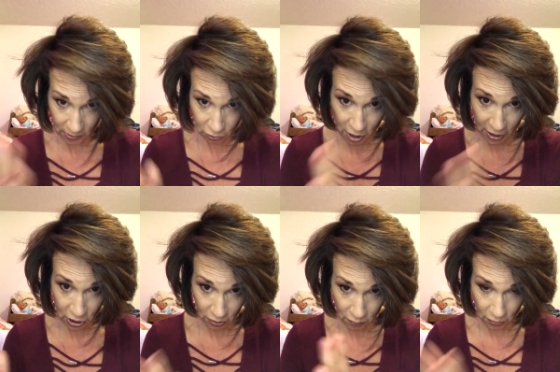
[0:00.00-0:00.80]
and scratch
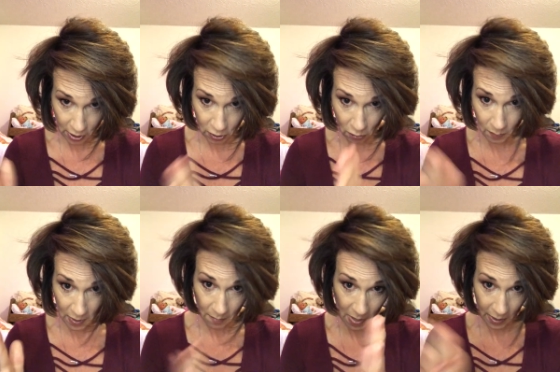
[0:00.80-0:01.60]
at the root, and you'll
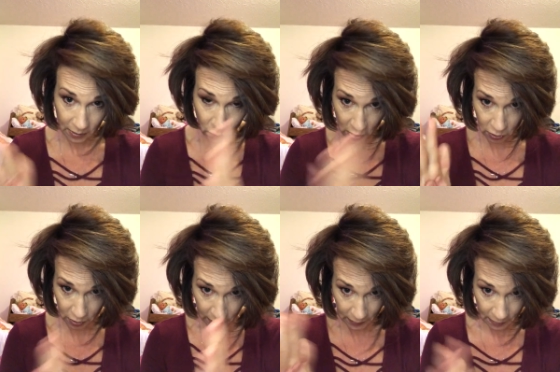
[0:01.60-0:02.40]
be amazed. Watch
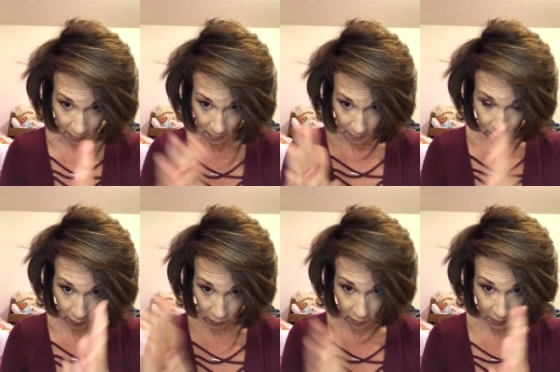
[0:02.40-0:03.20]
this.
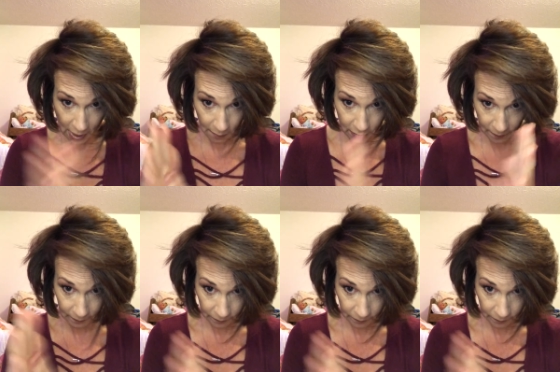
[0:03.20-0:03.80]
Watch this happen.